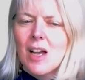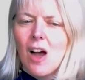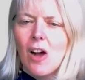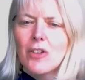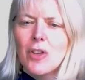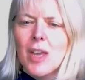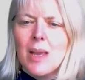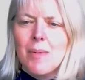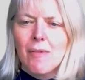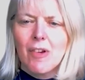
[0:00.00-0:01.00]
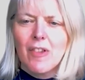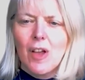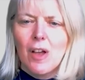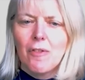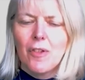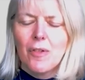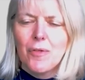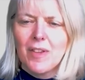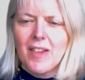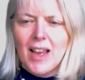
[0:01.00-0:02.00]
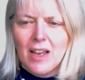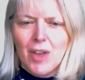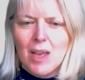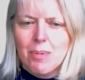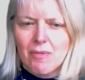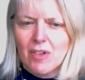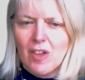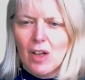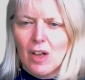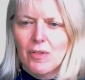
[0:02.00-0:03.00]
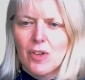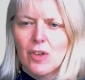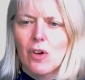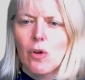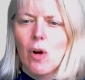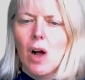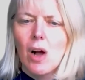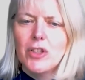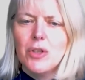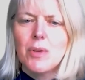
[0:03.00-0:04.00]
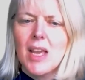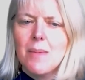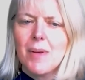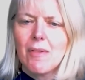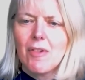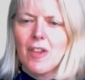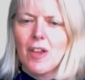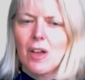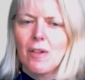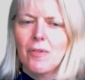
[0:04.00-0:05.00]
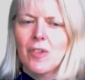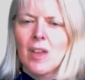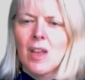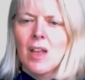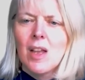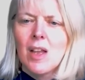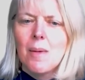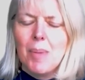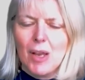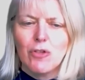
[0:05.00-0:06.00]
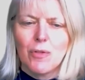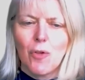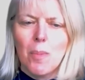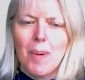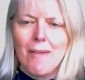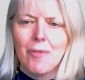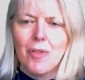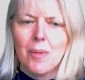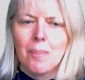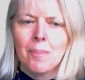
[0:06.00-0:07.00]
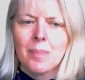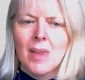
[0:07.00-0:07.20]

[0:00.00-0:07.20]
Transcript: are you keeping reserves for the sake of keeping reserves, or are you keeping reserves because you've got a plan for them?